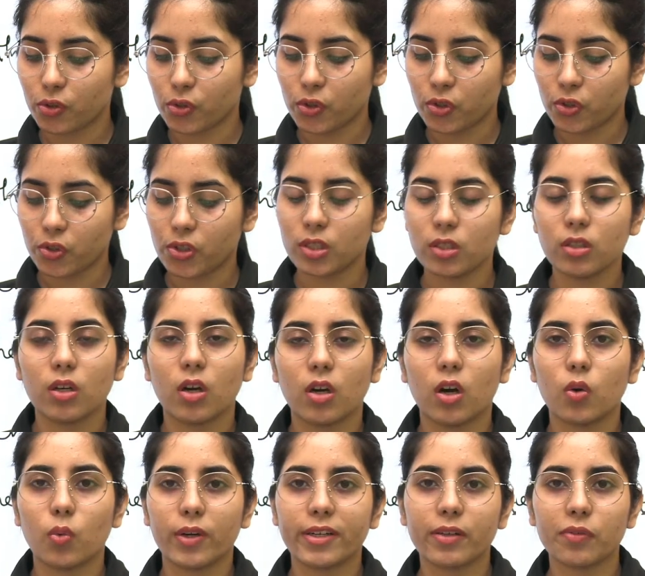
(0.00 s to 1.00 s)
question
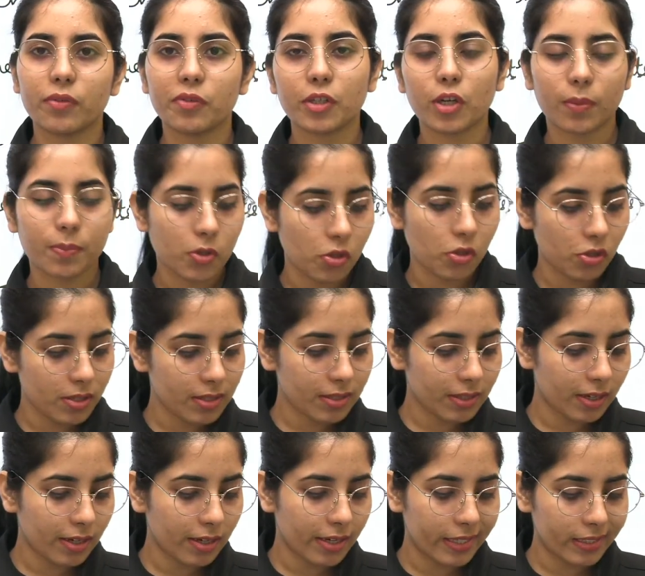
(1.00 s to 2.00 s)
or whatever option is
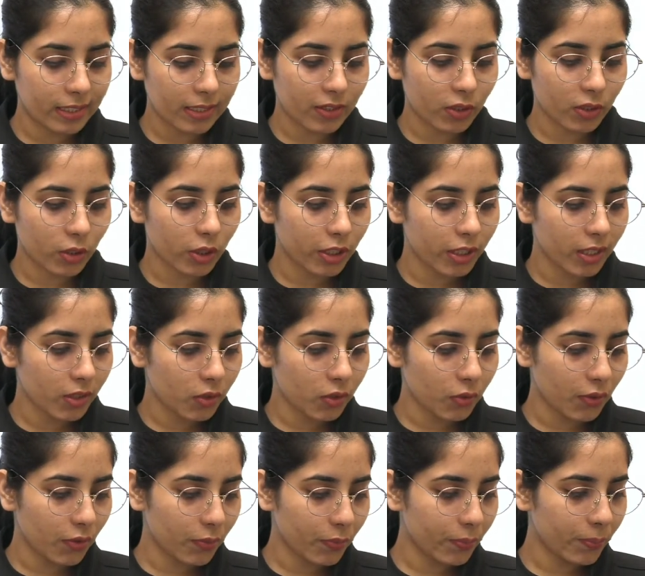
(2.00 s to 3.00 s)
correct according
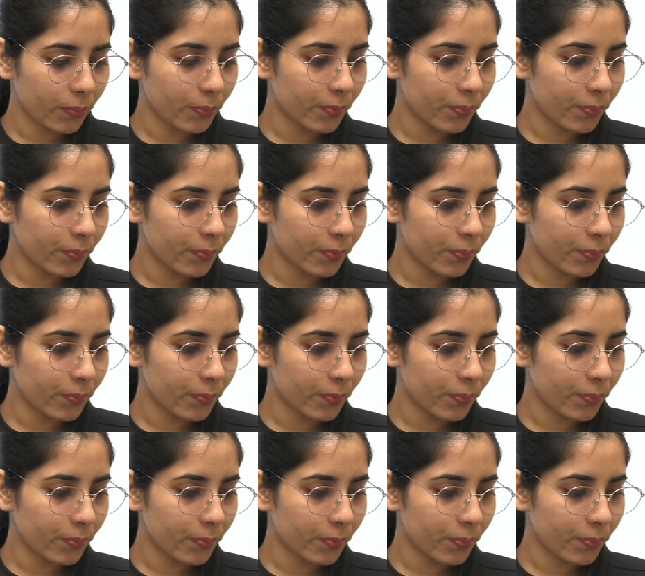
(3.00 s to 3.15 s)
to you.